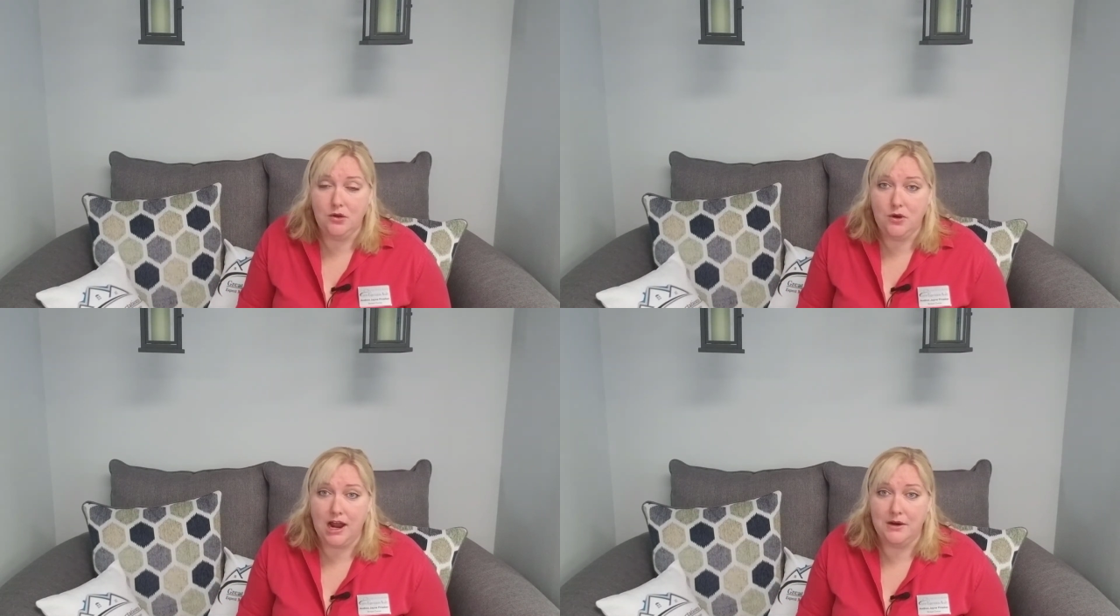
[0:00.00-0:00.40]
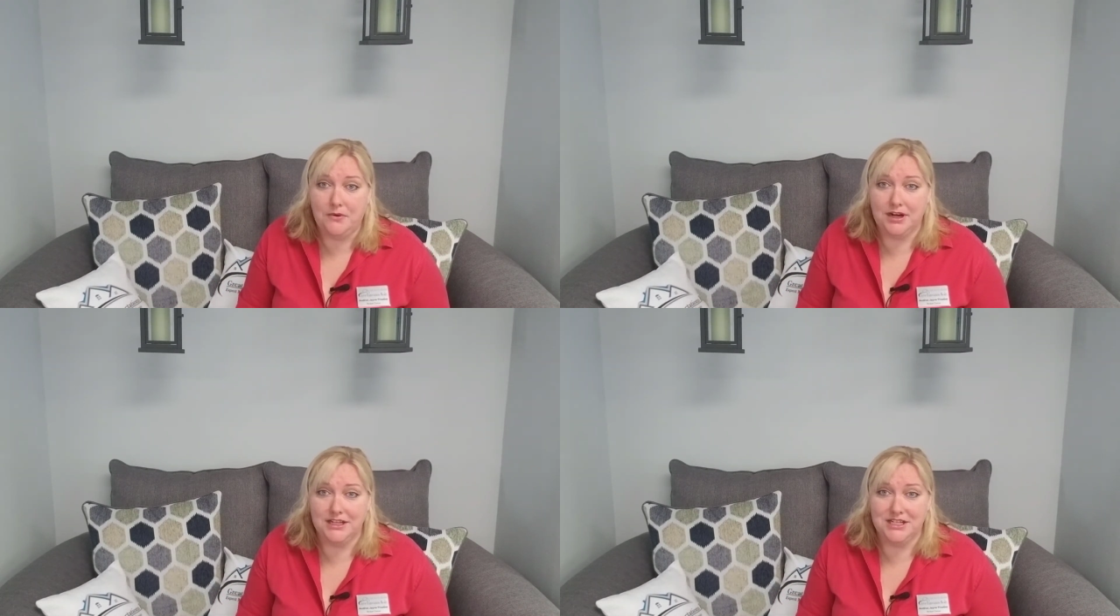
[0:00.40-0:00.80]
I
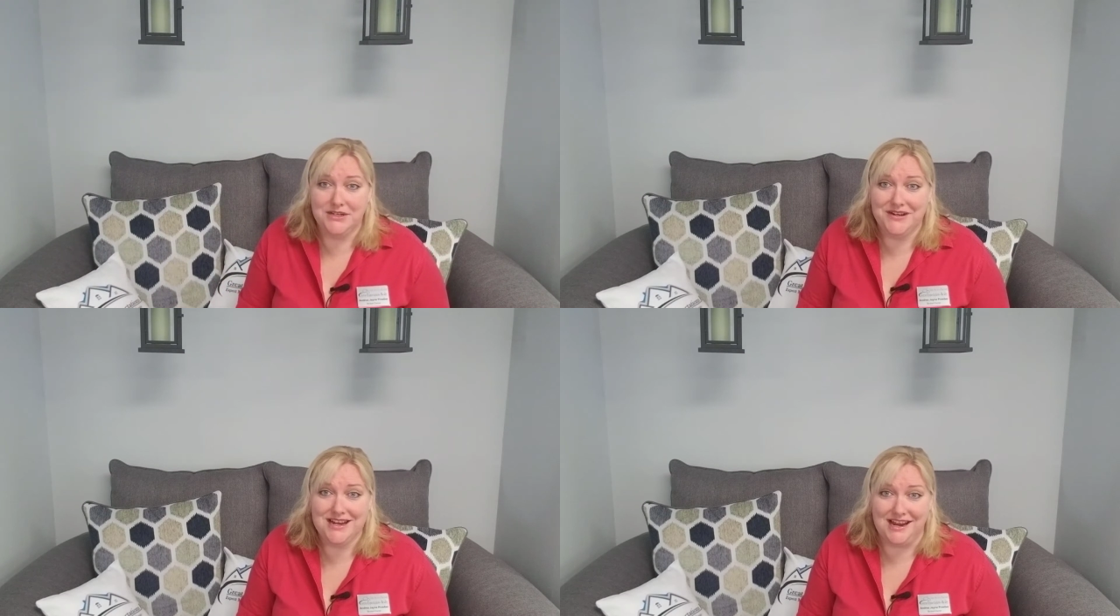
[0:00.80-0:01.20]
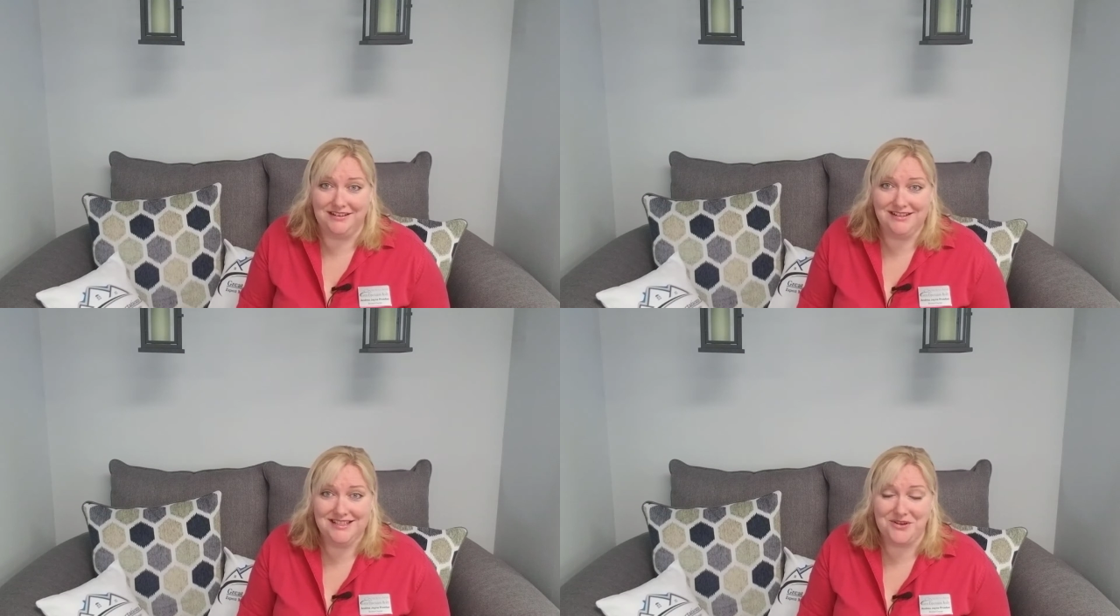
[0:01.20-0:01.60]
wanted to
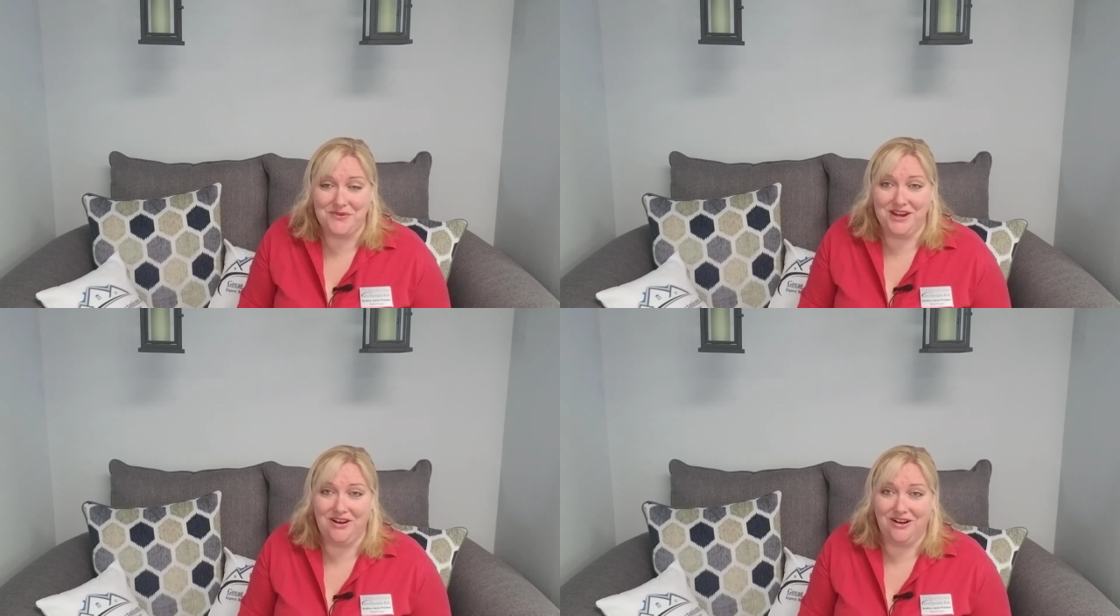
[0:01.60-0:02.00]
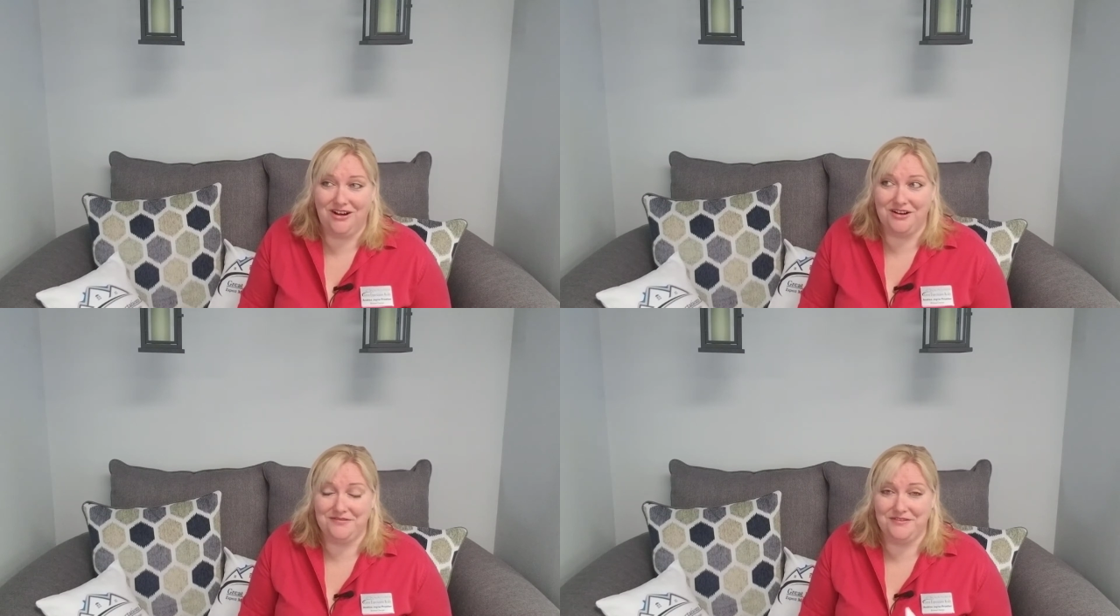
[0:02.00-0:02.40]
announce that we
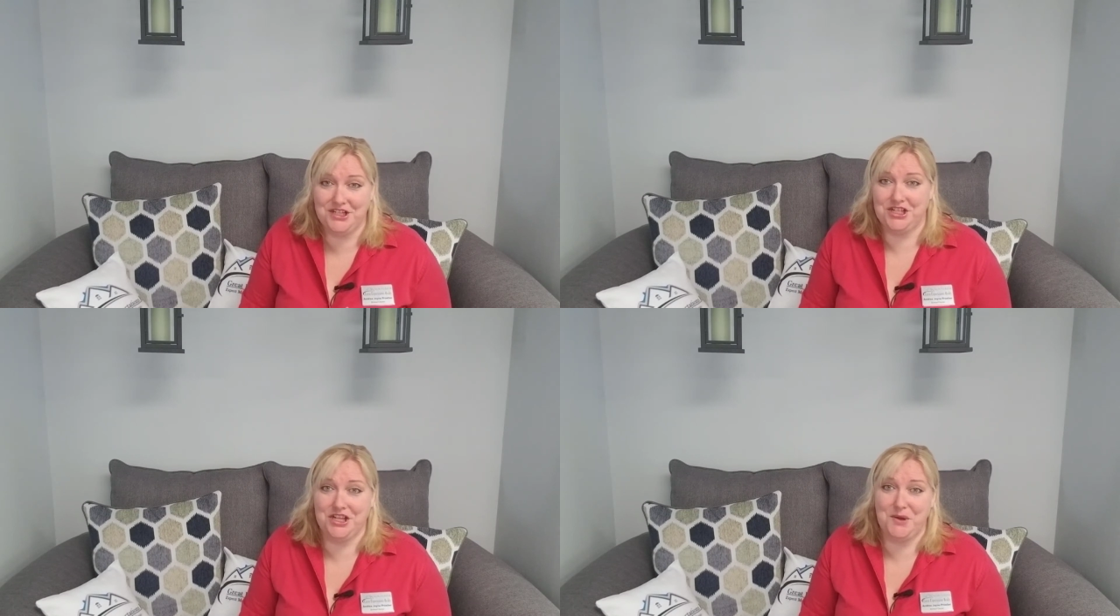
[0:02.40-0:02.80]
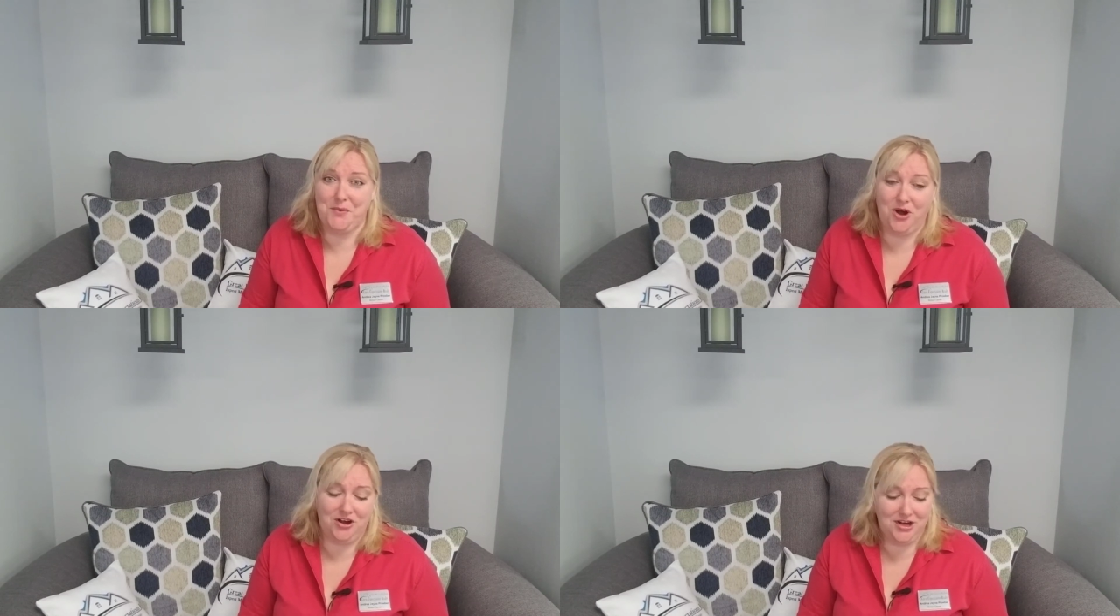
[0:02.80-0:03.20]
are officially
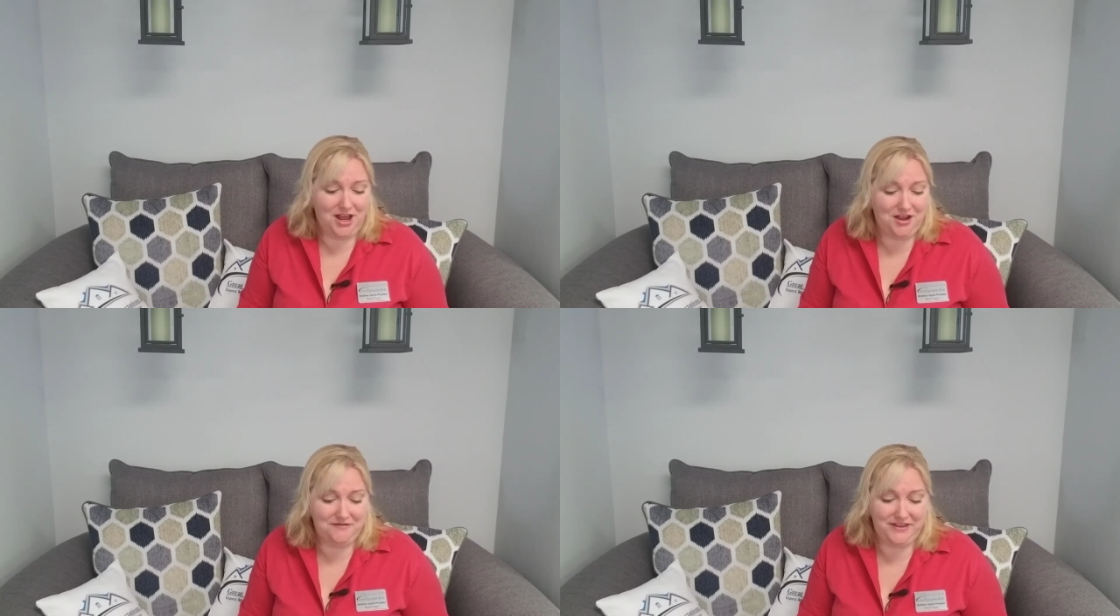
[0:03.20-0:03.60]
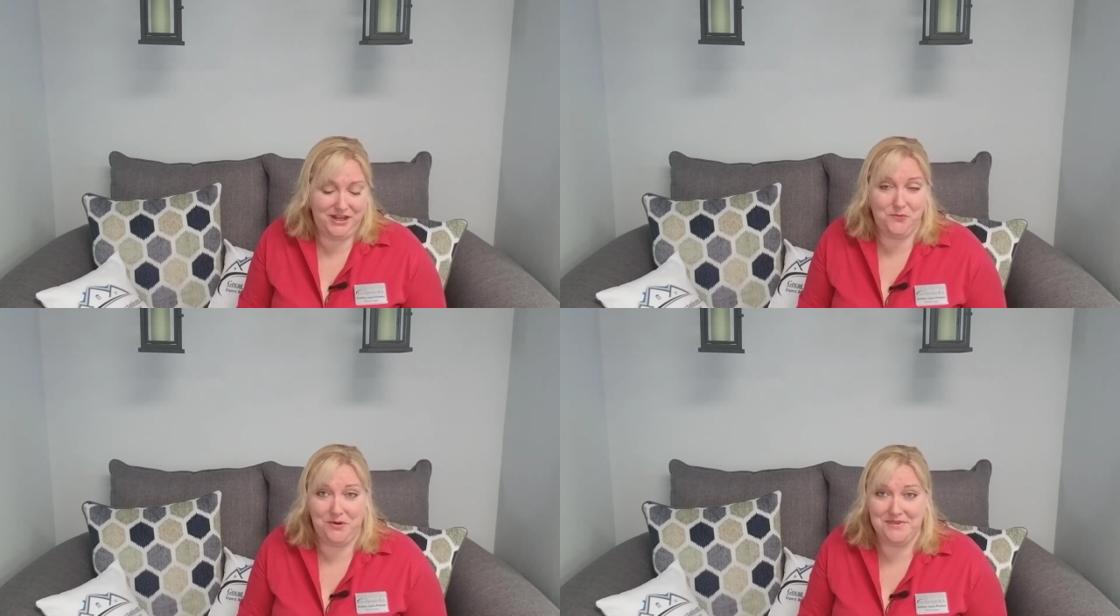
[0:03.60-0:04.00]
part of
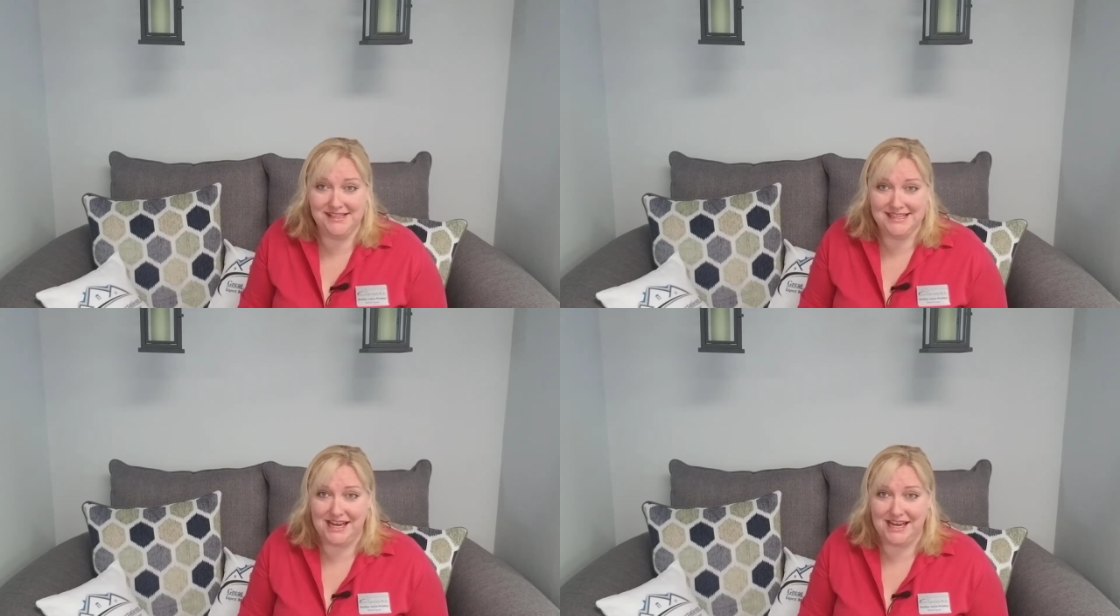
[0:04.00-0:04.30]
the Women's